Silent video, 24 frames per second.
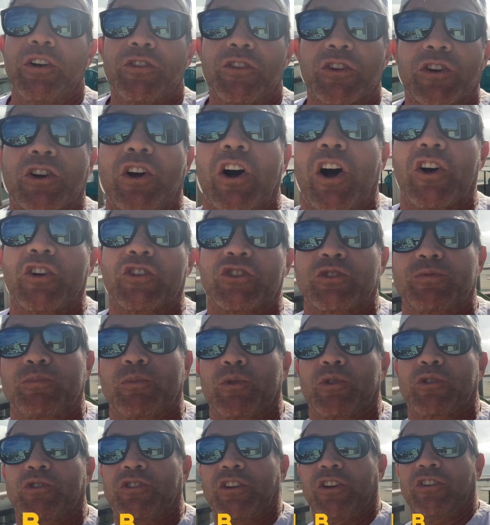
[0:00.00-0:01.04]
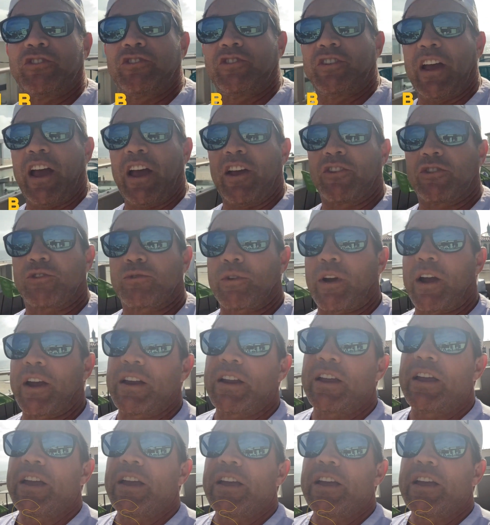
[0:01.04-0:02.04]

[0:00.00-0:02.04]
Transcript: the customer says yes, right?